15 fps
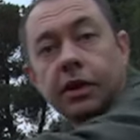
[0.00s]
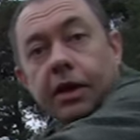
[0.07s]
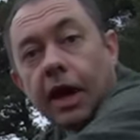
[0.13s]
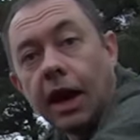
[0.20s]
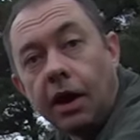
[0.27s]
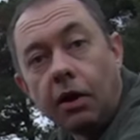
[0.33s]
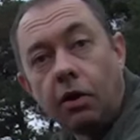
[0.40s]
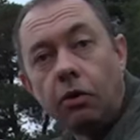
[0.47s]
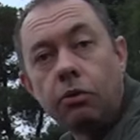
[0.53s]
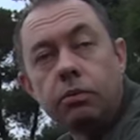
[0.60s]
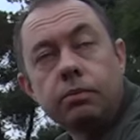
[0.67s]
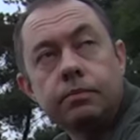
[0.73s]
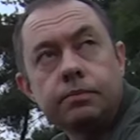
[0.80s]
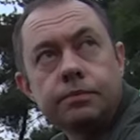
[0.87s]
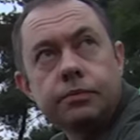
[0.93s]
a cat hole,
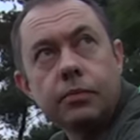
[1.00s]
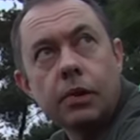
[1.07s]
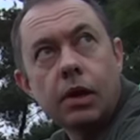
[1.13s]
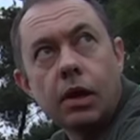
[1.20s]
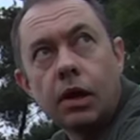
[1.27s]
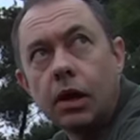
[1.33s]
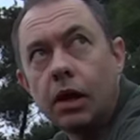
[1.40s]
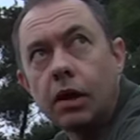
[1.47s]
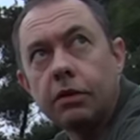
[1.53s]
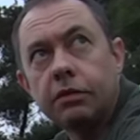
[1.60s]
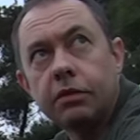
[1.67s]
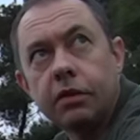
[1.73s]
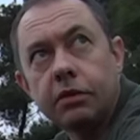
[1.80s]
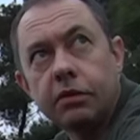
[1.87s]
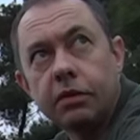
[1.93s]
uh,
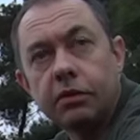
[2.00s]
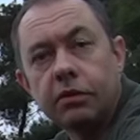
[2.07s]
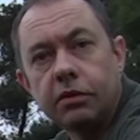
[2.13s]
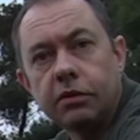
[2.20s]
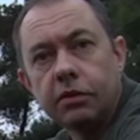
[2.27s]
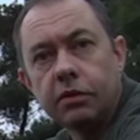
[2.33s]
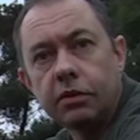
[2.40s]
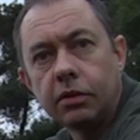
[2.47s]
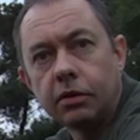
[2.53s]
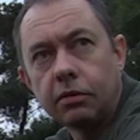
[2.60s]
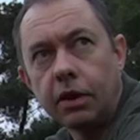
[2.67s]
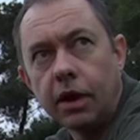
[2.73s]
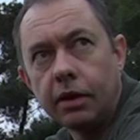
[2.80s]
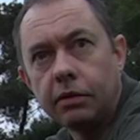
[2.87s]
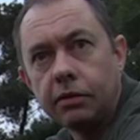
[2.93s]
six inches into the
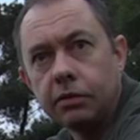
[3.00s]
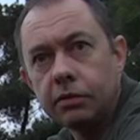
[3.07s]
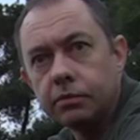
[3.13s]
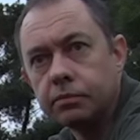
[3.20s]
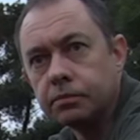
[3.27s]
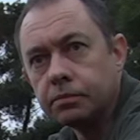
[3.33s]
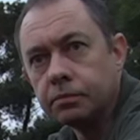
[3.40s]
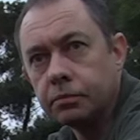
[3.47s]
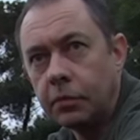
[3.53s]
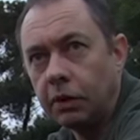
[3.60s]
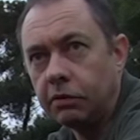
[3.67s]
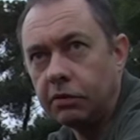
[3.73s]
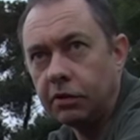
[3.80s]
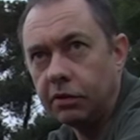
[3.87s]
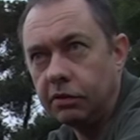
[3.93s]
ground,
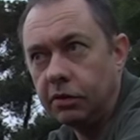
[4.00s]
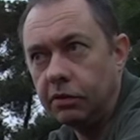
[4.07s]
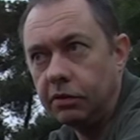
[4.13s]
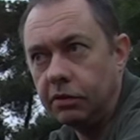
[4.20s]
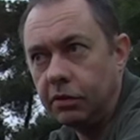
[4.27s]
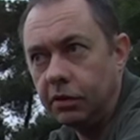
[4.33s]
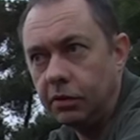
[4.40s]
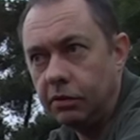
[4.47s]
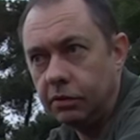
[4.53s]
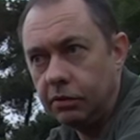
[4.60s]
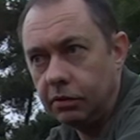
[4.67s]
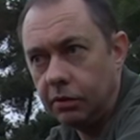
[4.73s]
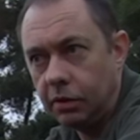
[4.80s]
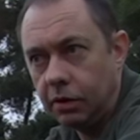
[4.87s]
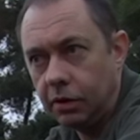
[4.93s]
about six
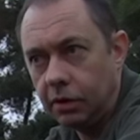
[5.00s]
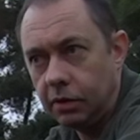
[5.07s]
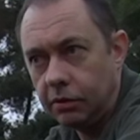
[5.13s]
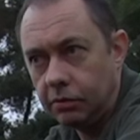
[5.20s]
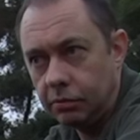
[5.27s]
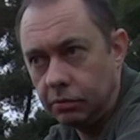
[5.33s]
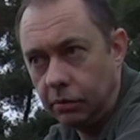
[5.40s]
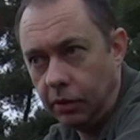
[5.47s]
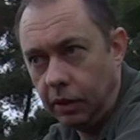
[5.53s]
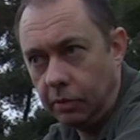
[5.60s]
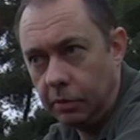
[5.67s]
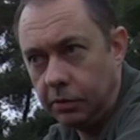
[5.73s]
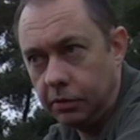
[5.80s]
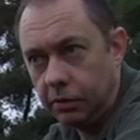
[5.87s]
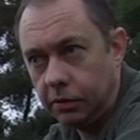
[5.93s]
inches uh,
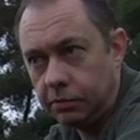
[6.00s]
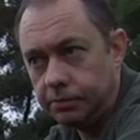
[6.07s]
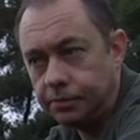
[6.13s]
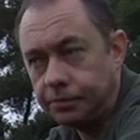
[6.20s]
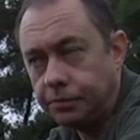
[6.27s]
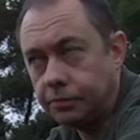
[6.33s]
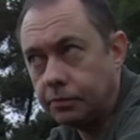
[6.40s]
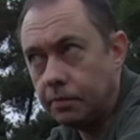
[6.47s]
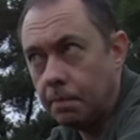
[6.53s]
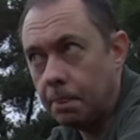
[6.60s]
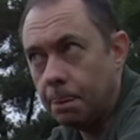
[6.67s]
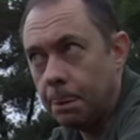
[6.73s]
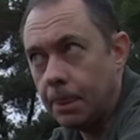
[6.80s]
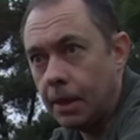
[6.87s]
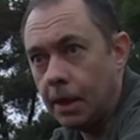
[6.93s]
diameter.
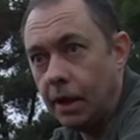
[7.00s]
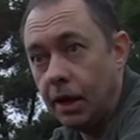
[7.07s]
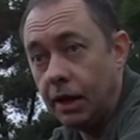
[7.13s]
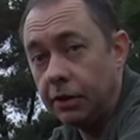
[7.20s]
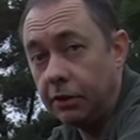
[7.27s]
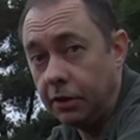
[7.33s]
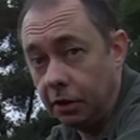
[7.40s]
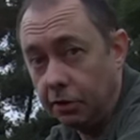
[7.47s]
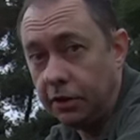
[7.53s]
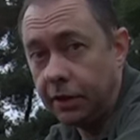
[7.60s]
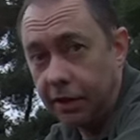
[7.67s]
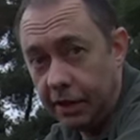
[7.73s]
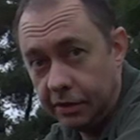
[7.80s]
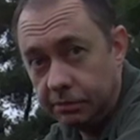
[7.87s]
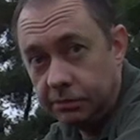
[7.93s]
And you go in
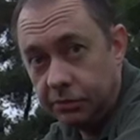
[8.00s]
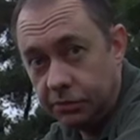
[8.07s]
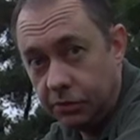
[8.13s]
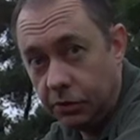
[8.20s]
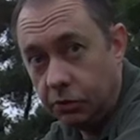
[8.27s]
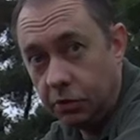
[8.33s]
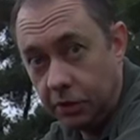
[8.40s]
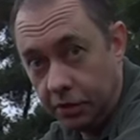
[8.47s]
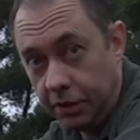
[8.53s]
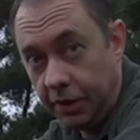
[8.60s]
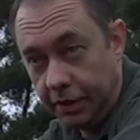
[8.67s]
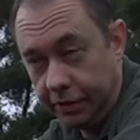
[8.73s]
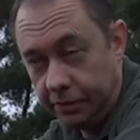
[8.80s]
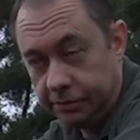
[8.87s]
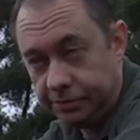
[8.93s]
there, do your
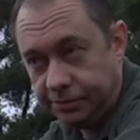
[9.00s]
thing